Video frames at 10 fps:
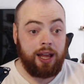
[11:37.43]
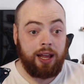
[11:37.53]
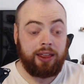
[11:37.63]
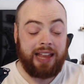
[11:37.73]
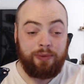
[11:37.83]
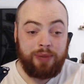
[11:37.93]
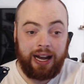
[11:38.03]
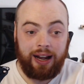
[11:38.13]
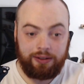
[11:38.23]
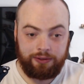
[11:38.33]
Then we
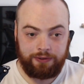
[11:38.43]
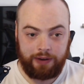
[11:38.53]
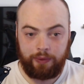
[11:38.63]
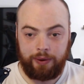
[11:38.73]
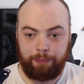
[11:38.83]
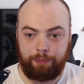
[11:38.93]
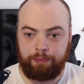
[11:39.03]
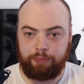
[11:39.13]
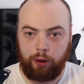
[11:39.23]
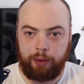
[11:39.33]
have our
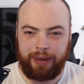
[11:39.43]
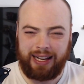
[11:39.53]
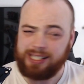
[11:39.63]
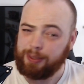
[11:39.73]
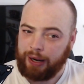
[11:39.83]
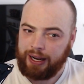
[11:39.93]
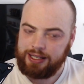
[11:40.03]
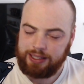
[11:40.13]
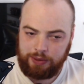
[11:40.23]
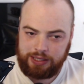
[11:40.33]
probably biggest
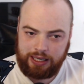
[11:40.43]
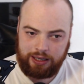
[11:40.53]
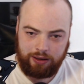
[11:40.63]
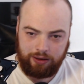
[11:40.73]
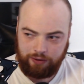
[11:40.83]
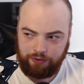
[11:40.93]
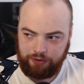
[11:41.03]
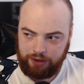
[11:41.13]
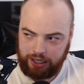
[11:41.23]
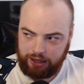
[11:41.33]
surprise, I would say, of
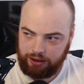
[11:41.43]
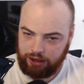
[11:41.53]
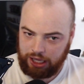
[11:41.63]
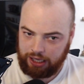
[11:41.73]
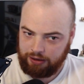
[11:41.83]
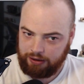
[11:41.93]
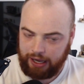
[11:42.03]
the thing.